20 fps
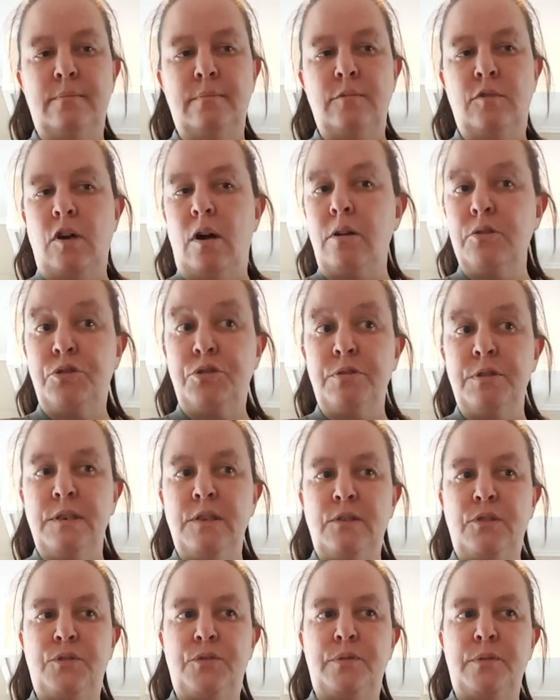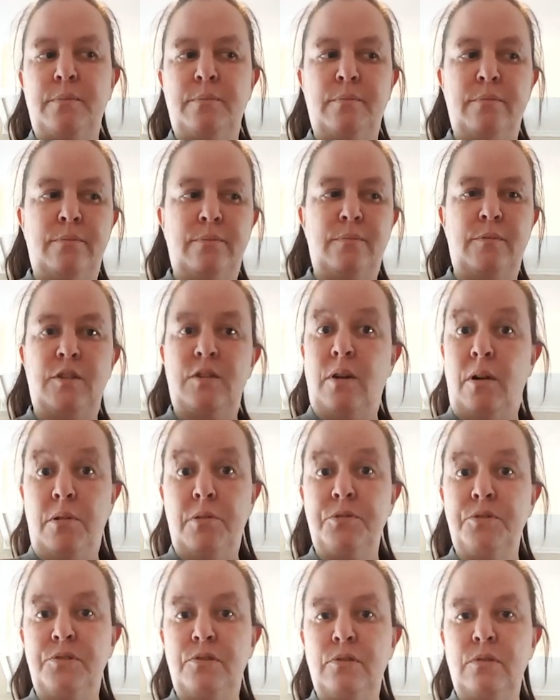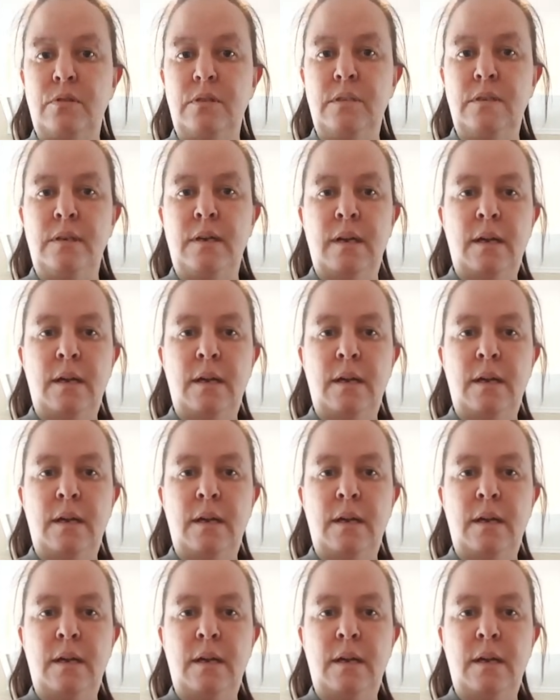dog treats from the dollar store,